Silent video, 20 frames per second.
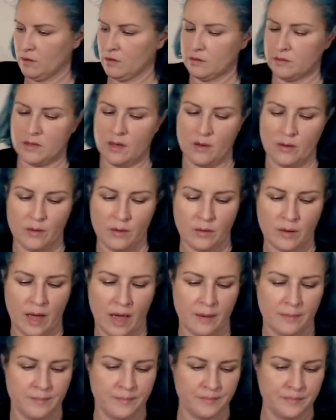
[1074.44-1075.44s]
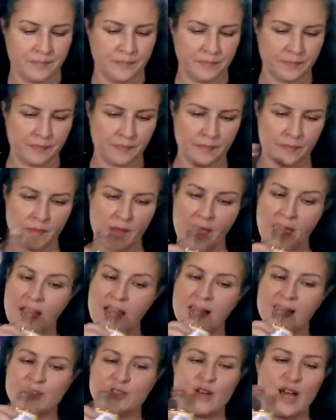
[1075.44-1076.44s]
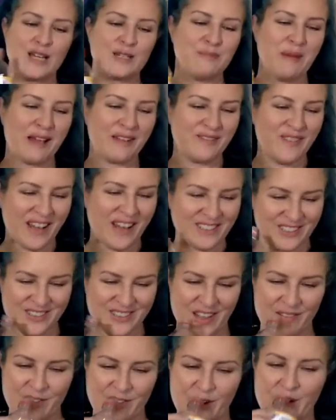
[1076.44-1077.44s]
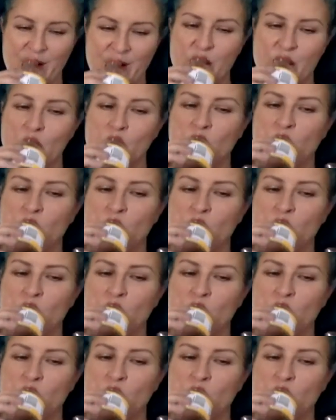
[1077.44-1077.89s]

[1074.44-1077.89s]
So, okay. Hey, trash bag fashion lover.